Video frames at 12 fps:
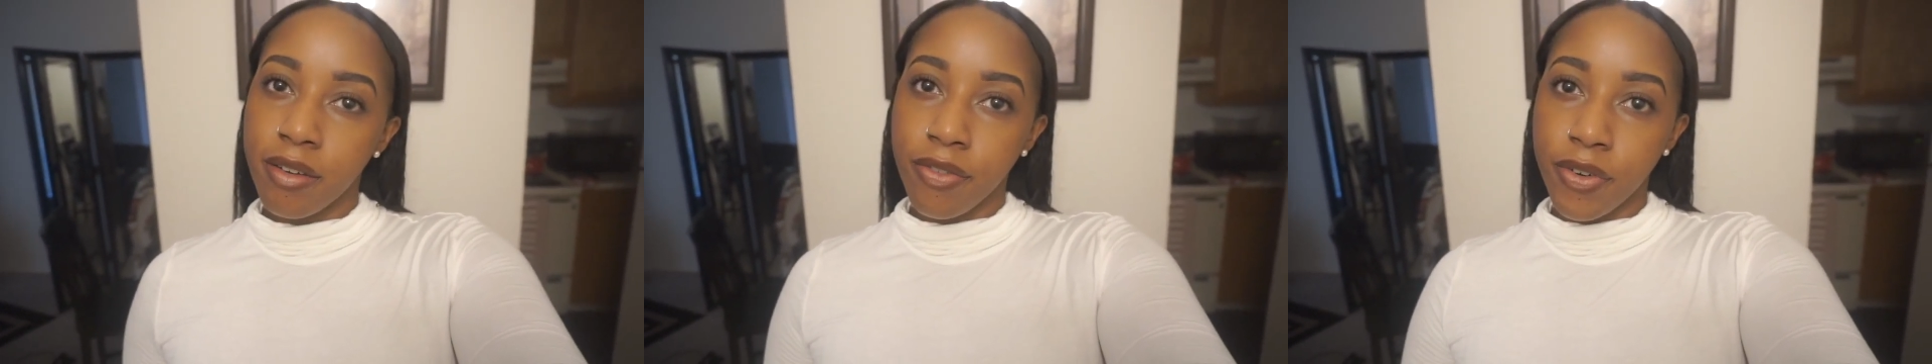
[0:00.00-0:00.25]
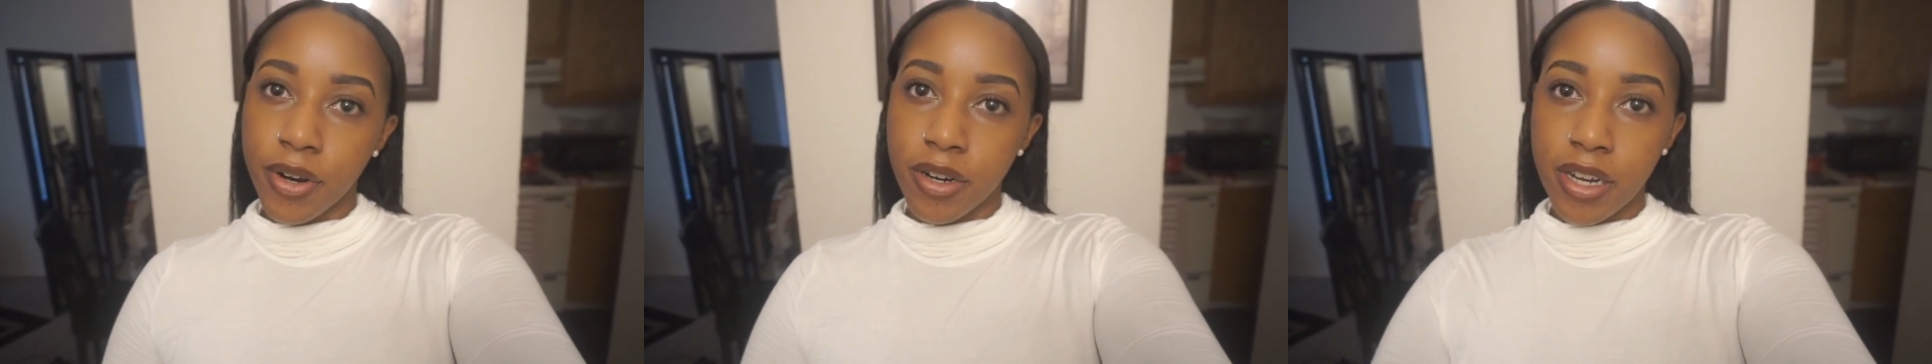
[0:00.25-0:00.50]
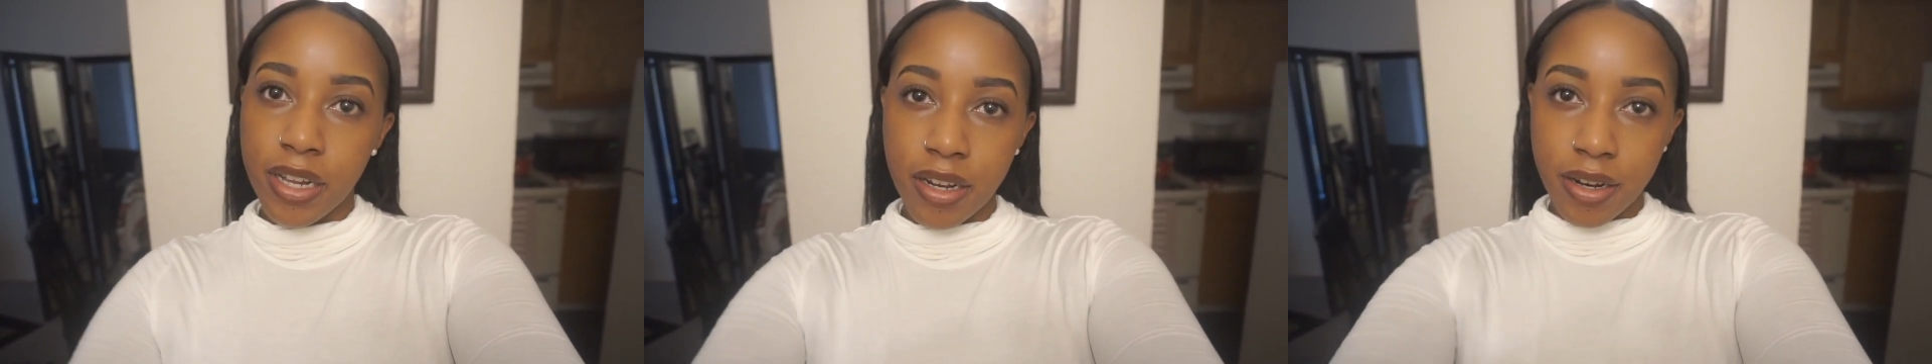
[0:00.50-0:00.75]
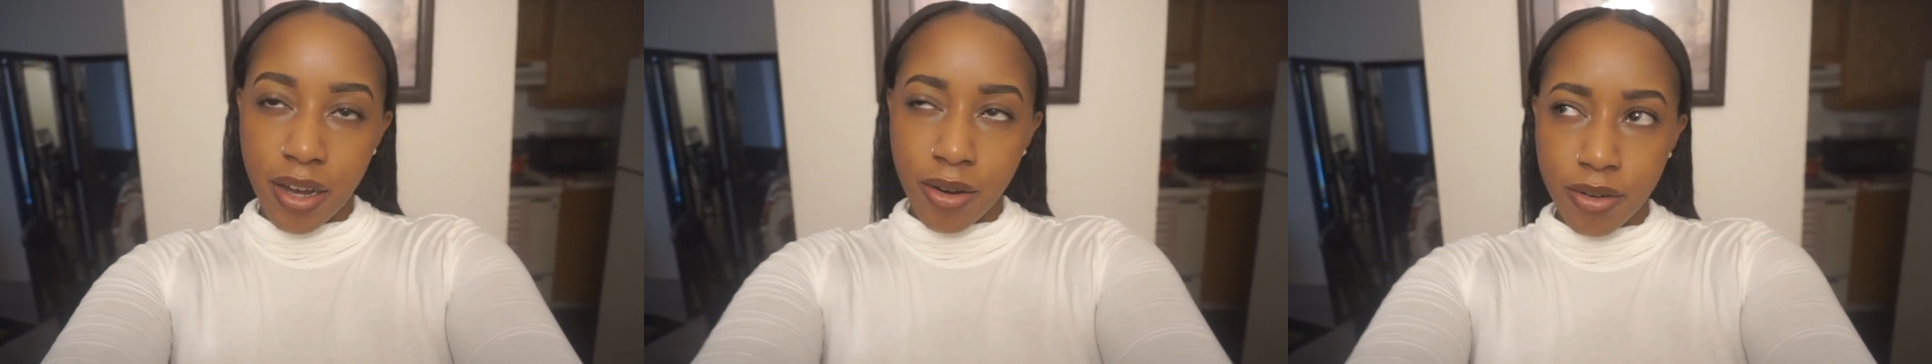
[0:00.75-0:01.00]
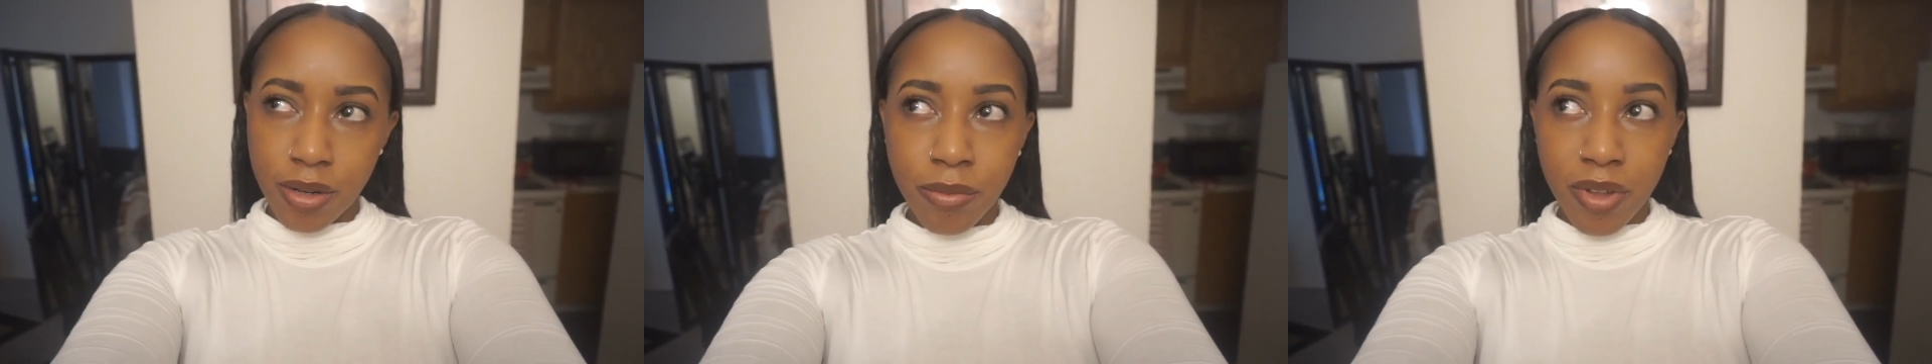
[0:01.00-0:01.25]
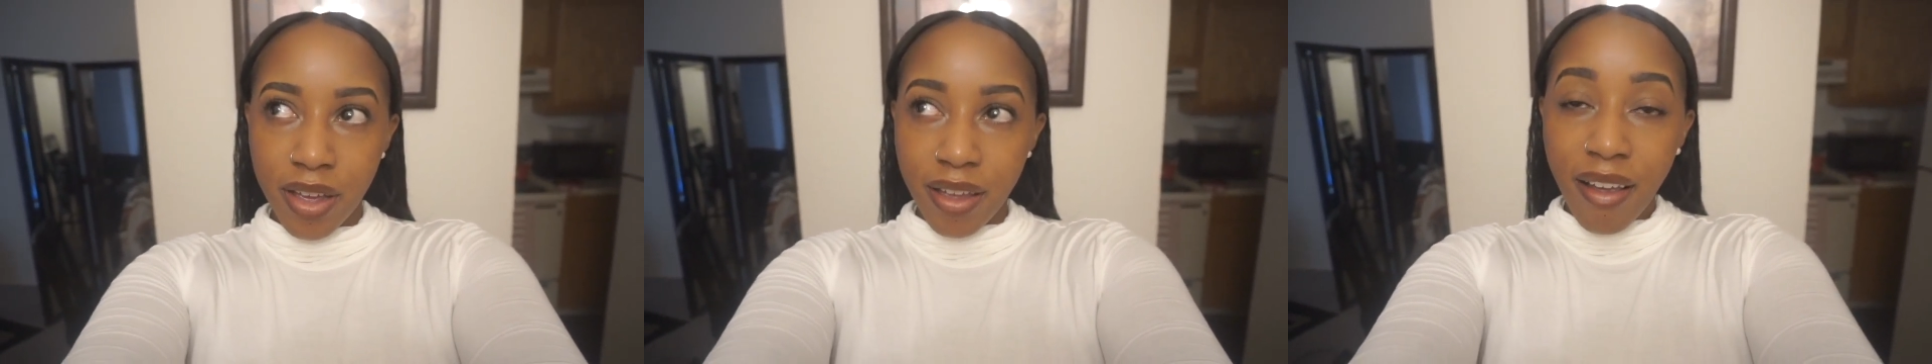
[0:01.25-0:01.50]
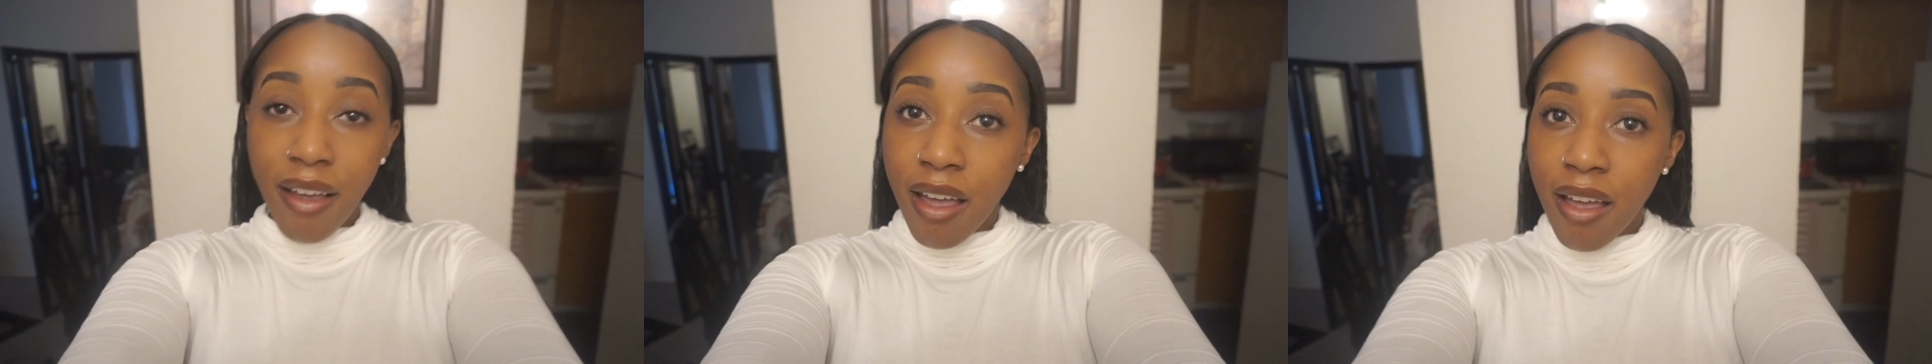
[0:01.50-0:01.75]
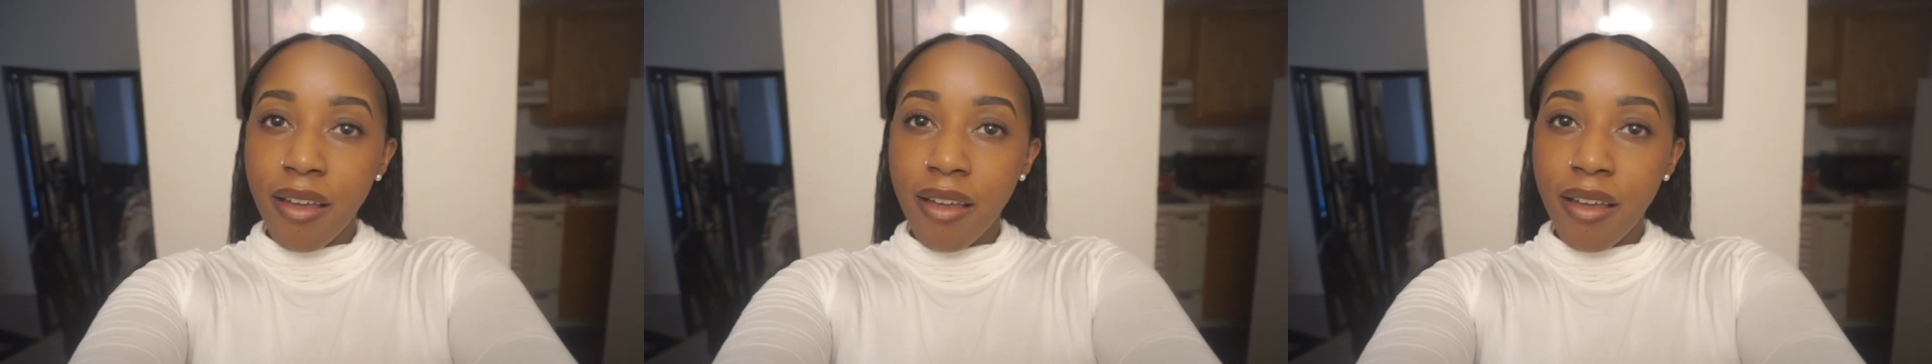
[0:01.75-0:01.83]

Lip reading: for In-N-Out, and I'm like,